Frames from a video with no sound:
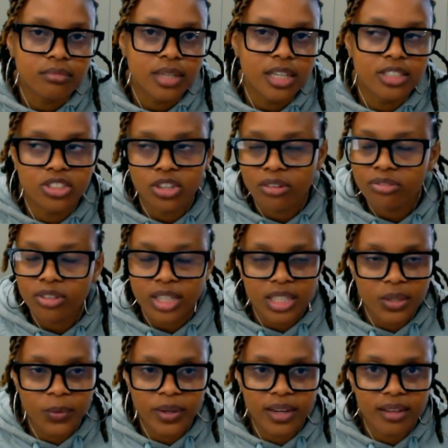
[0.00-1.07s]
It's not for
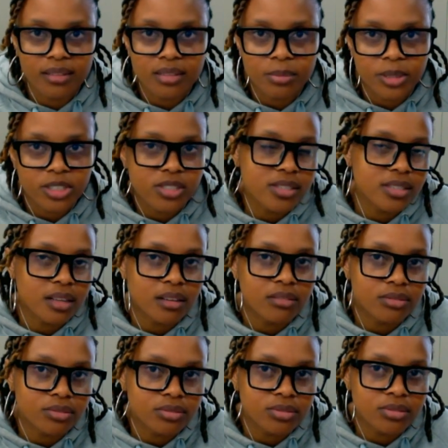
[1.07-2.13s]
anyone else but yourself,
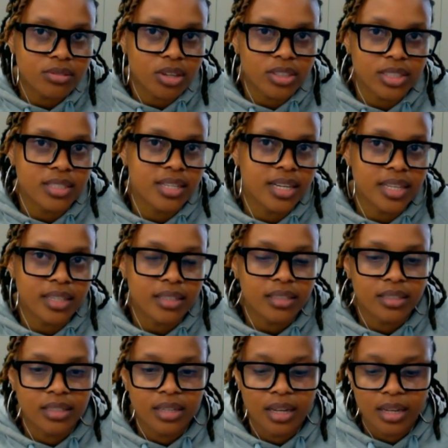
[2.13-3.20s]
honestly.
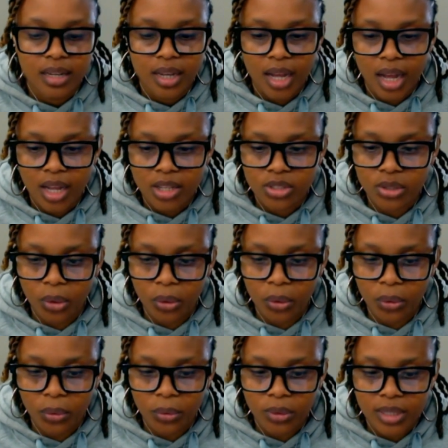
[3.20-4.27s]

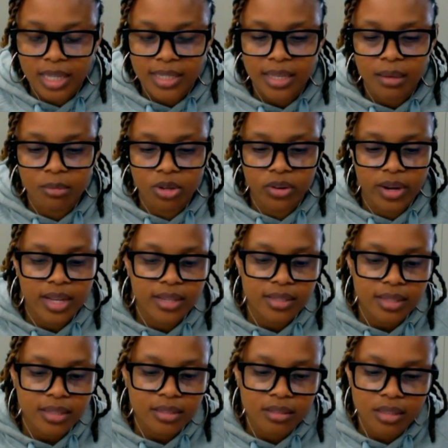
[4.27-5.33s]
So the same grace
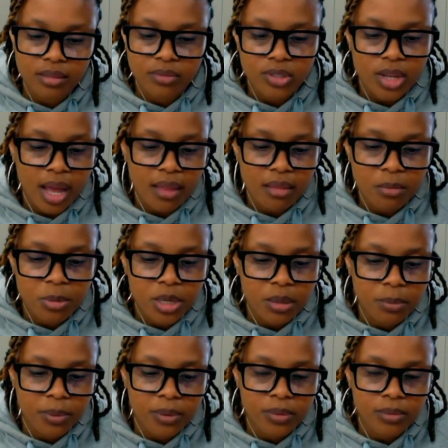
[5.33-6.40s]
that you give to other
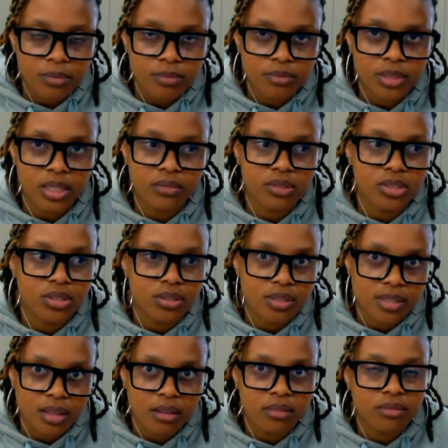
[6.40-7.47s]
people, give it to
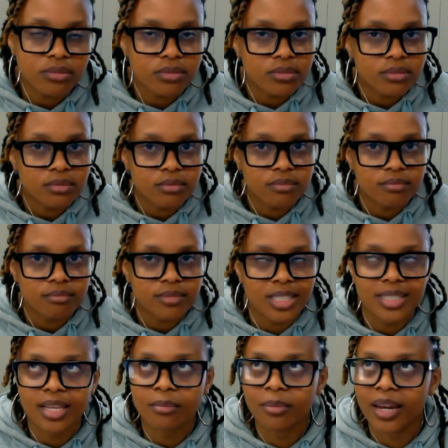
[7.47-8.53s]
yourself. The
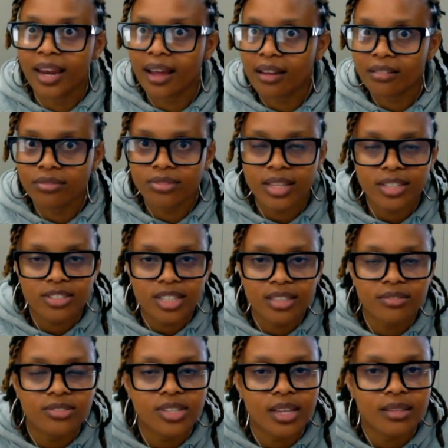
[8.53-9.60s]
same love that you
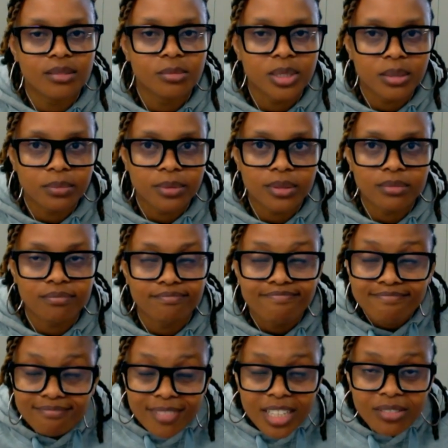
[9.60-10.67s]
give to other people,
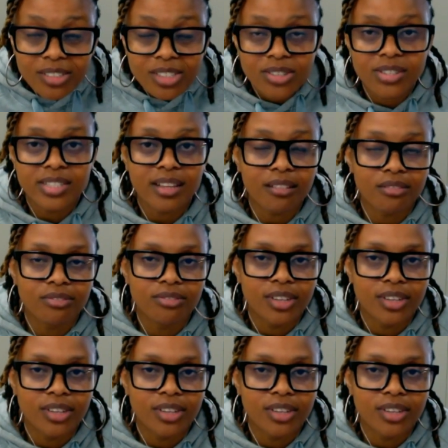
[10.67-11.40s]
give it to yourself.